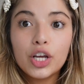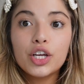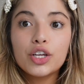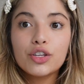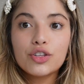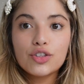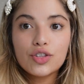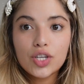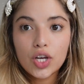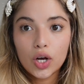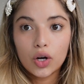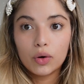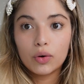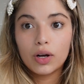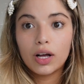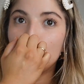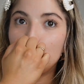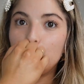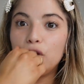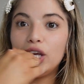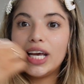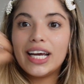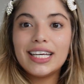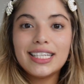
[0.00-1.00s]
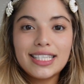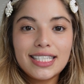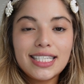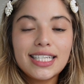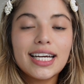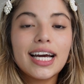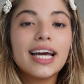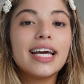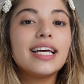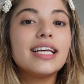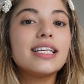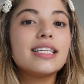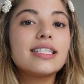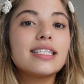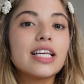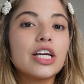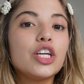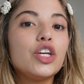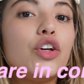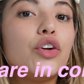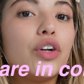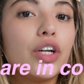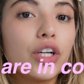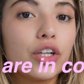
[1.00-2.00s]
So the idea is
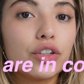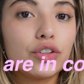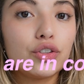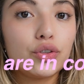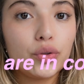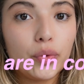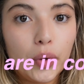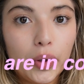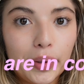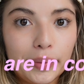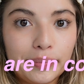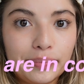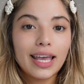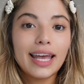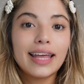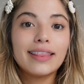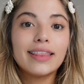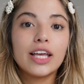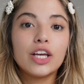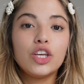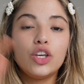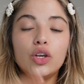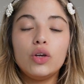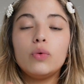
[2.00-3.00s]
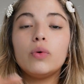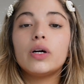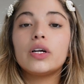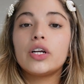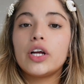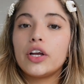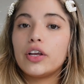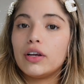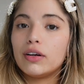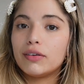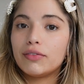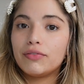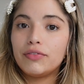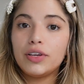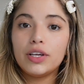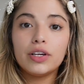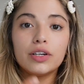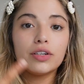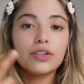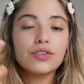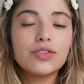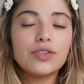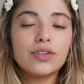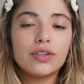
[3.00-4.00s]
that you're in control, and that you are not your
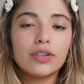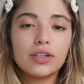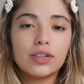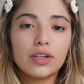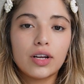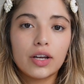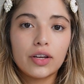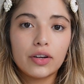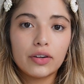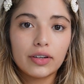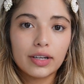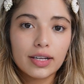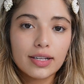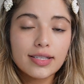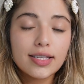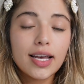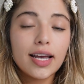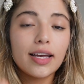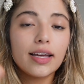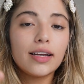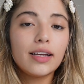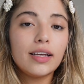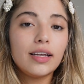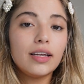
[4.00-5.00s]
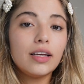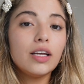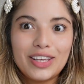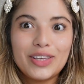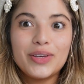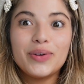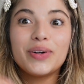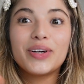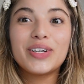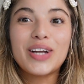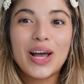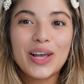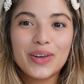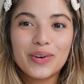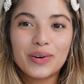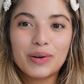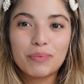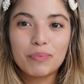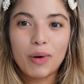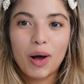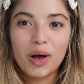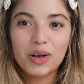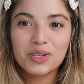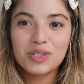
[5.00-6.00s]
fears, you are not your anxiety, you are not your
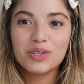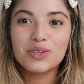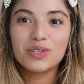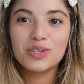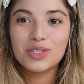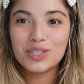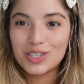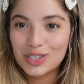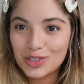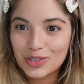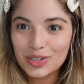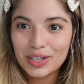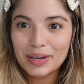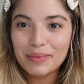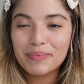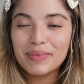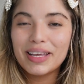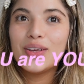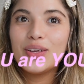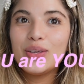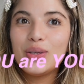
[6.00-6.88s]
imposter syndrome.